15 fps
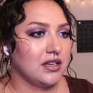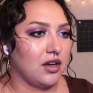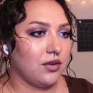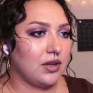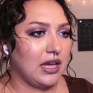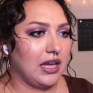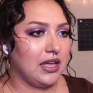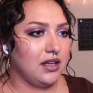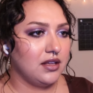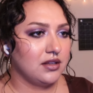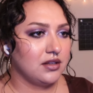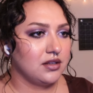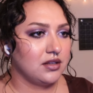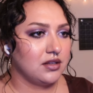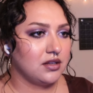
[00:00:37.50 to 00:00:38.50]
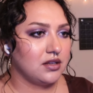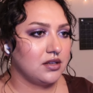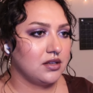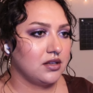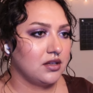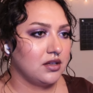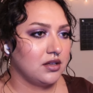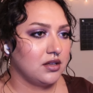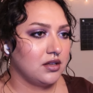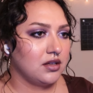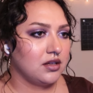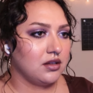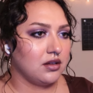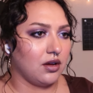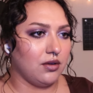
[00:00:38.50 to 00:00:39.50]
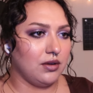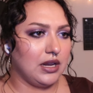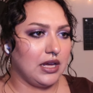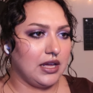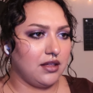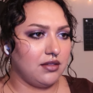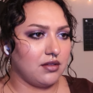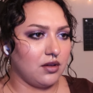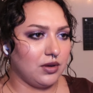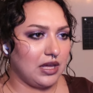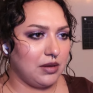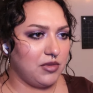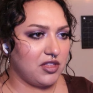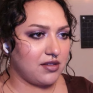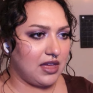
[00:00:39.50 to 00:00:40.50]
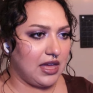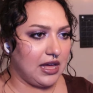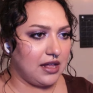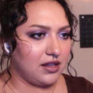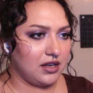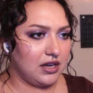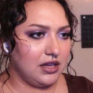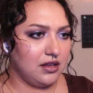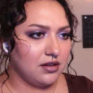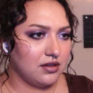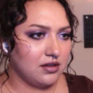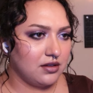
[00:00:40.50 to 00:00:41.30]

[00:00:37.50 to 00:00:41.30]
Okay. Oh, nice. Okay, musicality.